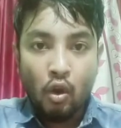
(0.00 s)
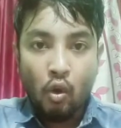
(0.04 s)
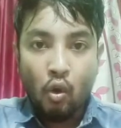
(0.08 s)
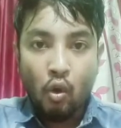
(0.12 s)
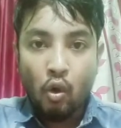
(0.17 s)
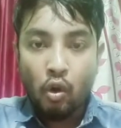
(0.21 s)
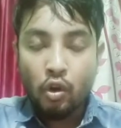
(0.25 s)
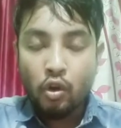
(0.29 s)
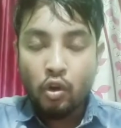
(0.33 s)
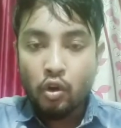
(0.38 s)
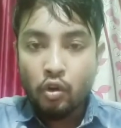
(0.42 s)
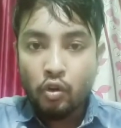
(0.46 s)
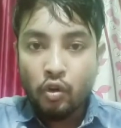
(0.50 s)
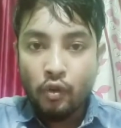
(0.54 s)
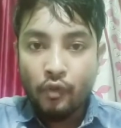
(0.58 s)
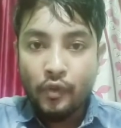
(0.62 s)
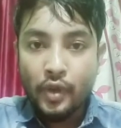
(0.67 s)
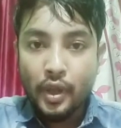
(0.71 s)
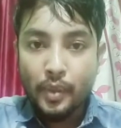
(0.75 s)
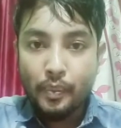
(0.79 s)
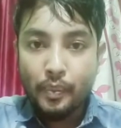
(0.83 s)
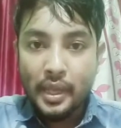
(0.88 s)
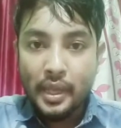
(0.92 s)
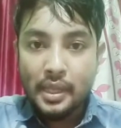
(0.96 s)
Autotrophic
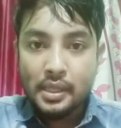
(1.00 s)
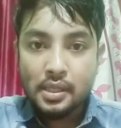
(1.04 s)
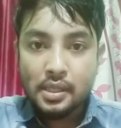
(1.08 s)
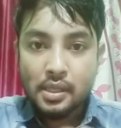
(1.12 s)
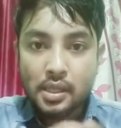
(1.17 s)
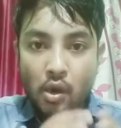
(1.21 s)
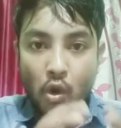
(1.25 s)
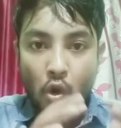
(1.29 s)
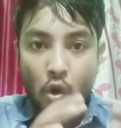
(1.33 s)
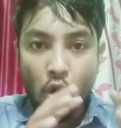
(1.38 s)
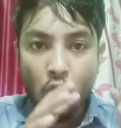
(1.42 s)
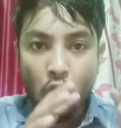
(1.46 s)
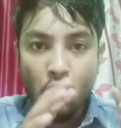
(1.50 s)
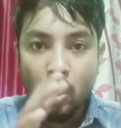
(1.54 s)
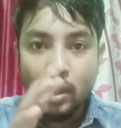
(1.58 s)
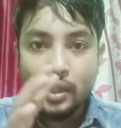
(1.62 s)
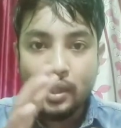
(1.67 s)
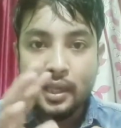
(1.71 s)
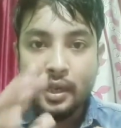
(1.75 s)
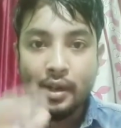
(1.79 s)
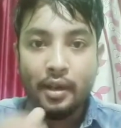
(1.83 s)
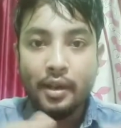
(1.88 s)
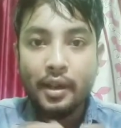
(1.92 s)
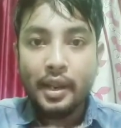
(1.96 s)
means all the
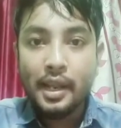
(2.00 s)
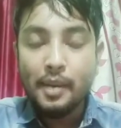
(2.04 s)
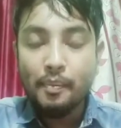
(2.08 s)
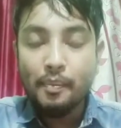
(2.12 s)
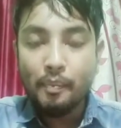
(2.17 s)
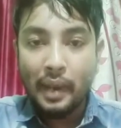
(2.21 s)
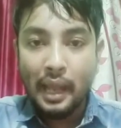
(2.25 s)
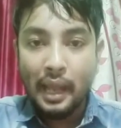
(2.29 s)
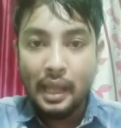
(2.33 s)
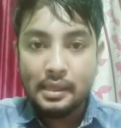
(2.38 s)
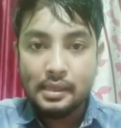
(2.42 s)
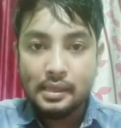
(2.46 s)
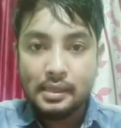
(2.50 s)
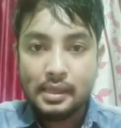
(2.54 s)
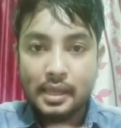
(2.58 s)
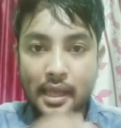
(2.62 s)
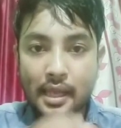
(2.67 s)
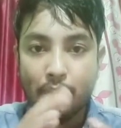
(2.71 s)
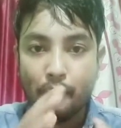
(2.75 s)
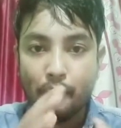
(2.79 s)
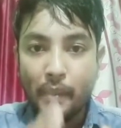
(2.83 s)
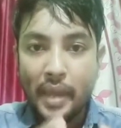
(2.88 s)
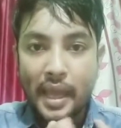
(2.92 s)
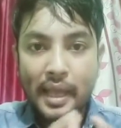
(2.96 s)
green plants that
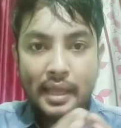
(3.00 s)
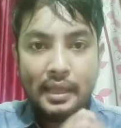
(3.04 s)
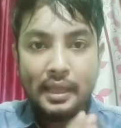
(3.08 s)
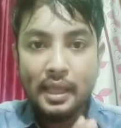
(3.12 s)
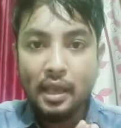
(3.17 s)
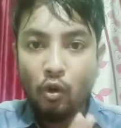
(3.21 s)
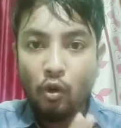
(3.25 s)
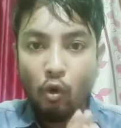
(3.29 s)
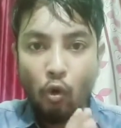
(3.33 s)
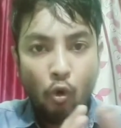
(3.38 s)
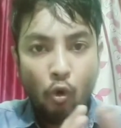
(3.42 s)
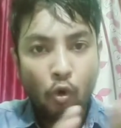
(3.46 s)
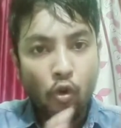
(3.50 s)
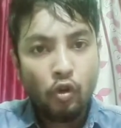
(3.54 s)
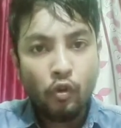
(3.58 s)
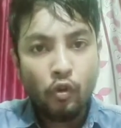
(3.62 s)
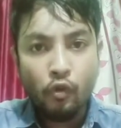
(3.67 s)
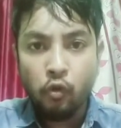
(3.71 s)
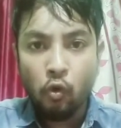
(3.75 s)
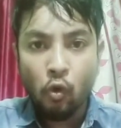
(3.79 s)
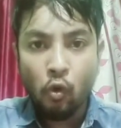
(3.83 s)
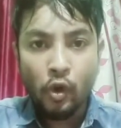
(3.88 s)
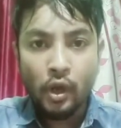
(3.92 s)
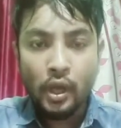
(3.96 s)
make their own
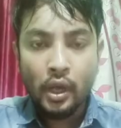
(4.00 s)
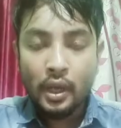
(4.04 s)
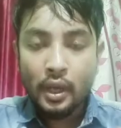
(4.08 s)
food.